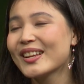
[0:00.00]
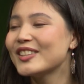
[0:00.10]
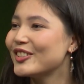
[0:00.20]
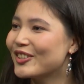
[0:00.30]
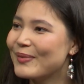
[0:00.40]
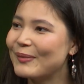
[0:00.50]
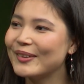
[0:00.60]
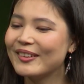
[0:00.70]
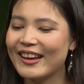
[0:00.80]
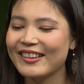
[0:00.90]
Do you remember
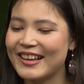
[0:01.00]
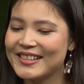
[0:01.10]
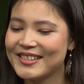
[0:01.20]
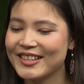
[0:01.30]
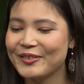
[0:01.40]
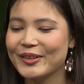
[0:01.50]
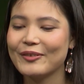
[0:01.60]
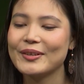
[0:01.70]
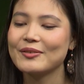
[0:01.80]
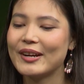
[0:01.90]
like last year when I
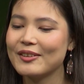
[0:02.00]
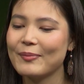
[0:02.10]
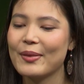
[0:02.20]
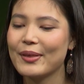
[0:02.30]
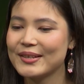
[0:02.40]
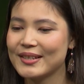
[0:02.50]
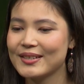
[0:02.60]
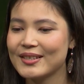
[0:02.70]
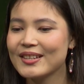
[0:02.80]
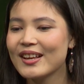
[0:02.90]
was writing my
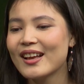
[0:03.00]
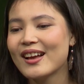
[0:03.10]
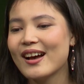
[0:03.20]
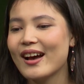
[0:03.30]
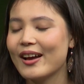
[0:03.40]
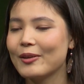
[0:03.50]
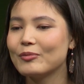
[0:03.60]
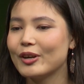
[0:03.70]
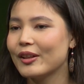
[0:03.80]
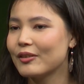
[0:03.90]
thesis, I'm
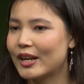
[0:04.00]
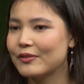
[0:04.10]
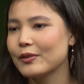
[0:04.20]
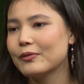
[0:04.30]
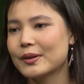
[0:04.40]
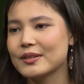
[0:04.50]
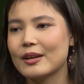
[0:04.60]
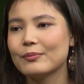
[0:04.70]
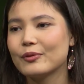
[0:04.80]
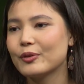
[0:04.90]
really grateful, for
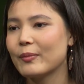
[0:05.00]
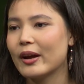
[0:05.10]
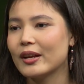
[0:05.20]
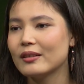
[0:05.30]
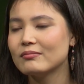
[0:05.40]
example, for my